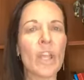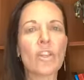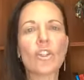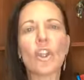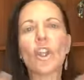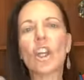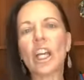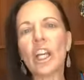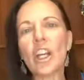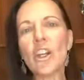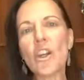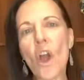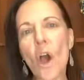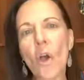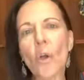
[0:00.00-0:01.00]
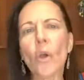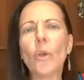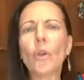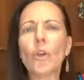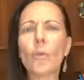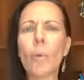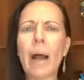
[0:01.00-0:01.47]
So you're going to know who
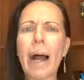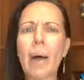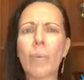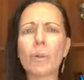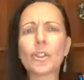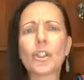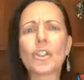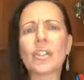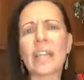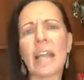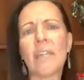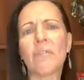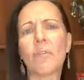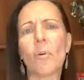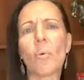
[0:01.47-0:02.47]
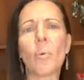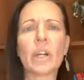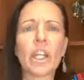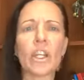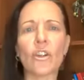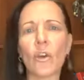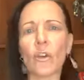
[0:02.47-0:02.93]
you are, what you stand for,
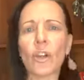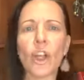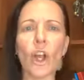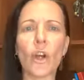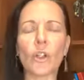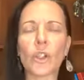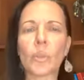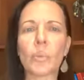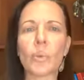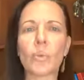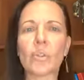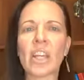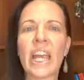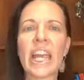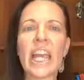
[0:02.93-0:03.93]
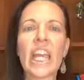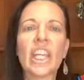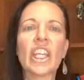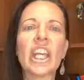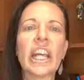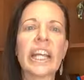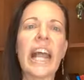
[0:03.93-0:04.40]
what are your not negotiables.
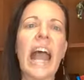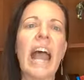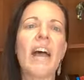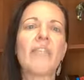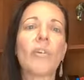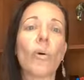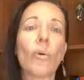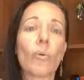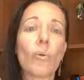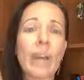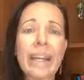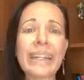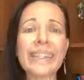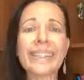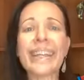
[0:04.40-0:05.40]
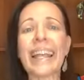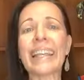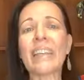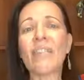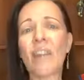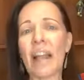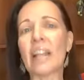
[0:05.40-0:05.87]
You're going to have already set
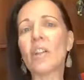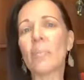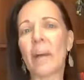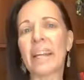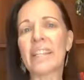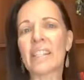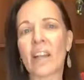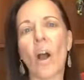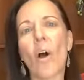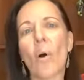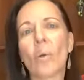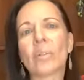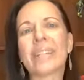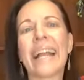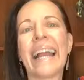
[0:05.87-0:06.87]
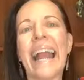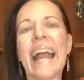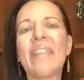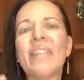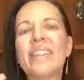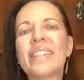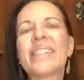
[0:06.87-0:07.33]
your value-based goals,
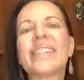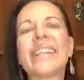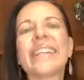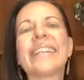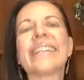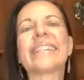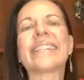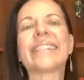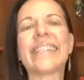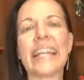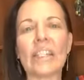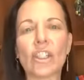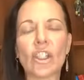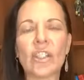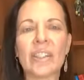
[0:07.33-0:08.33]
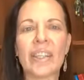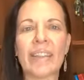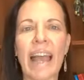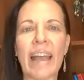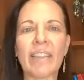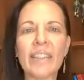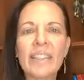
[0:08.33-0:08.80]
and this is an extension to
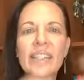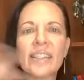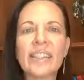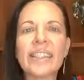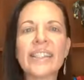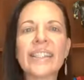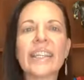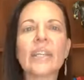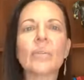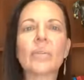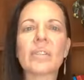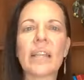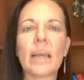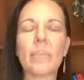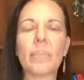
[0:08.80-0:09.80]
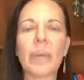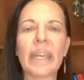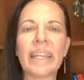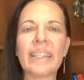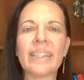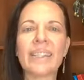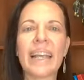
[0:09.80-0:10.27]
that. This is the skill set
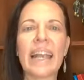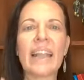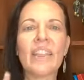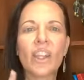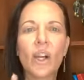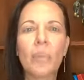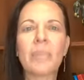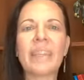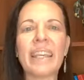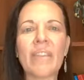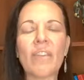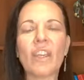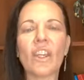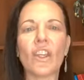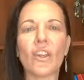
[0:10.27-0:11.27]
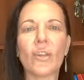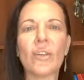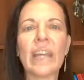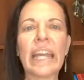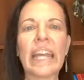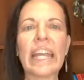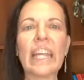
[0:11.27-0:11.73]
piece that I'm giving you
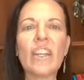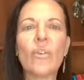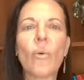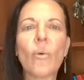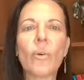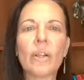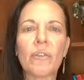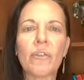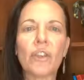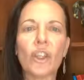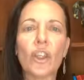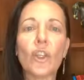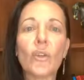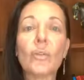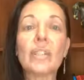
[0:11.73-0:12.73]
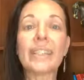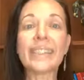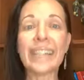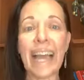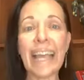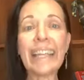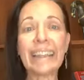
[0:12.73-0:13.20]
in order for you to
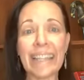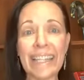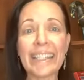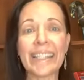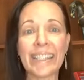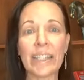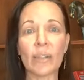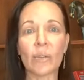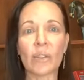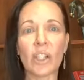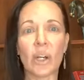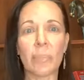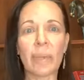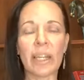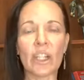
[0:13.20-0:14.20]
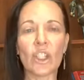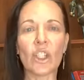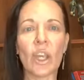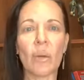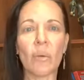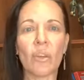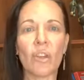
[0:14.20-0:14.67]
take these skills that I'm going to
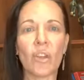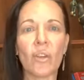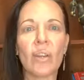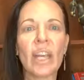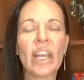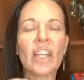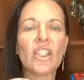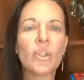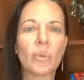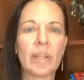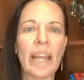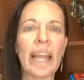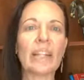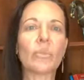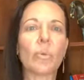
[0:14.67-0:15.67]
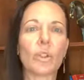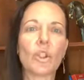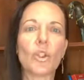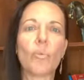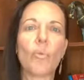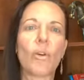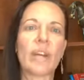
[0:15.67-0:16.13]
share with you to enact
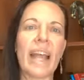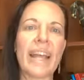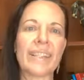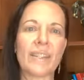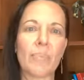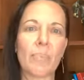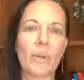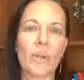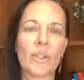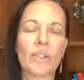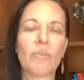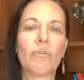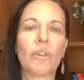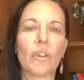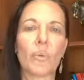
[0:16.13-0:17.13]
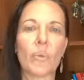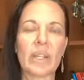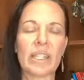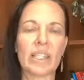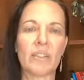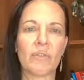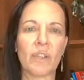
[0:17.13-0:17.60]
what you want as a person for the
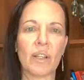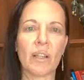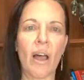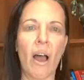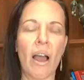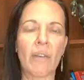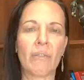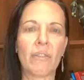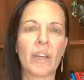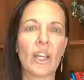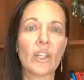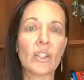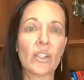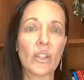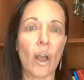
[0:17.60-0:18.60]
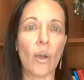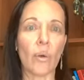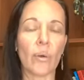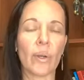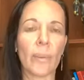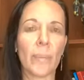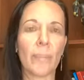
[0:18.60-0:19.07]
rest of your life.
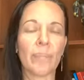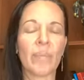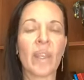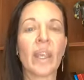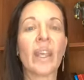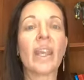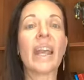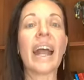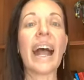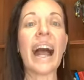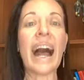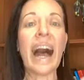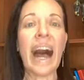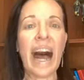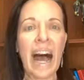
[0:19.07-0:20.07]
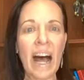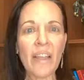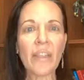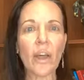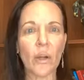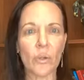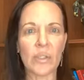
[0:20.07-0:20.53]
So
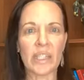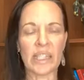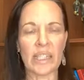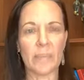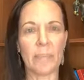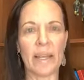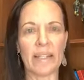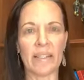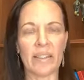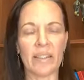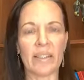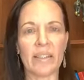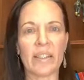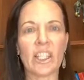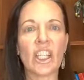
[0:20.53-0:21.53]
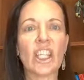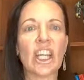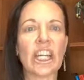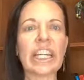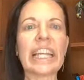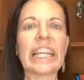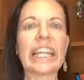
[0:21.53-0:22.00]
are those expenses
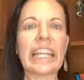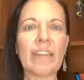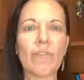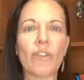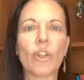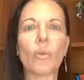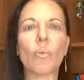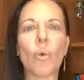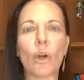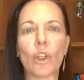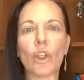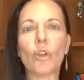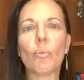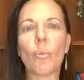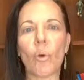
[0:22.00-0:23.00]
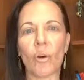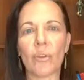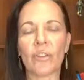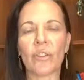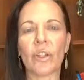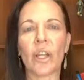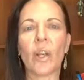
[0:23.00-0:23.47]
going to give you what you
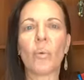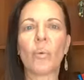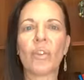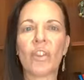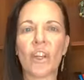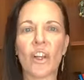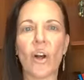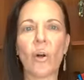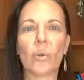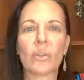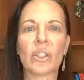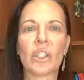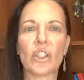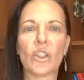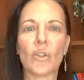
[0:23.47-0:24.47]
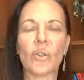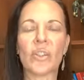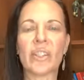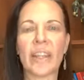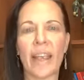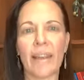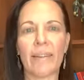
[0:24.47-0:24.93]
want with the goals that you
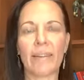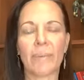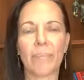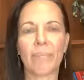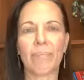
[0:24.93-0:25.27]
set?